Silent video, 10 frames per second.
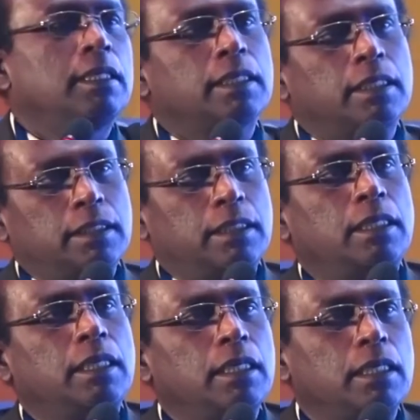
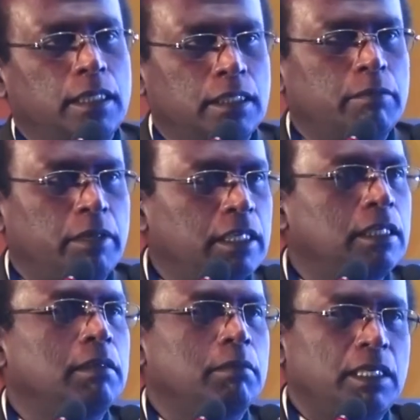considering other
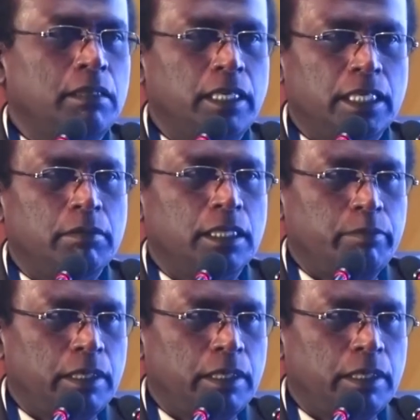biochemical